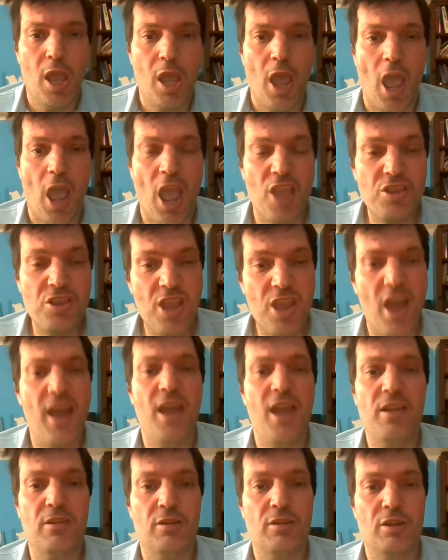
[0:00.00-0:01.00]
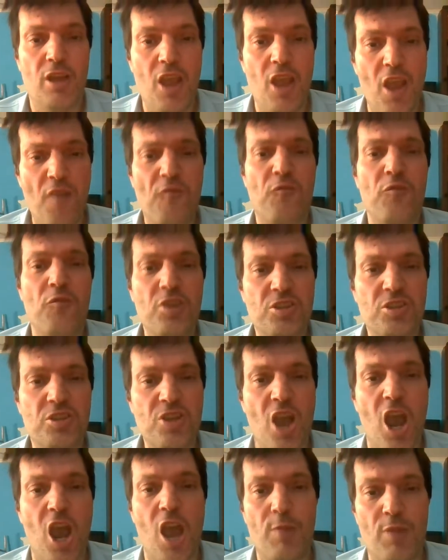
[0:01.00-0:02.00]
And yet, every
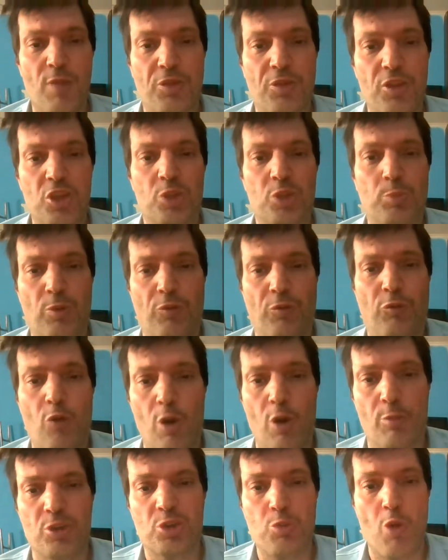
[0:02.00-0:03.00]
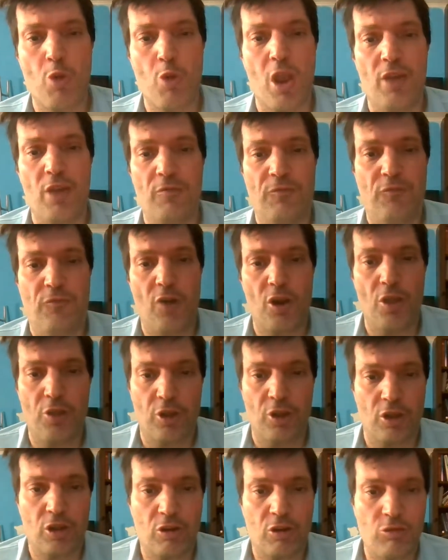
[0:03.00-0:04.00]
time that these performers went in front of
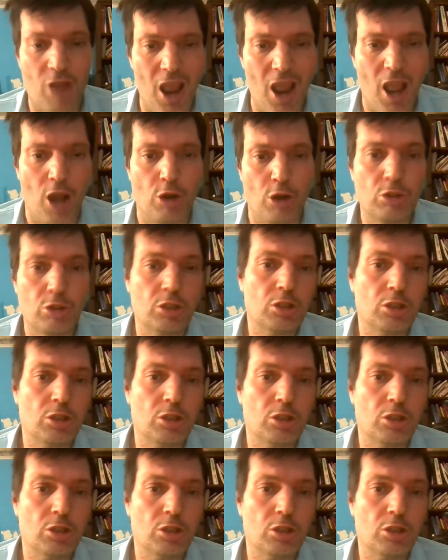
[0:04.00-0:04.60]
the crowd,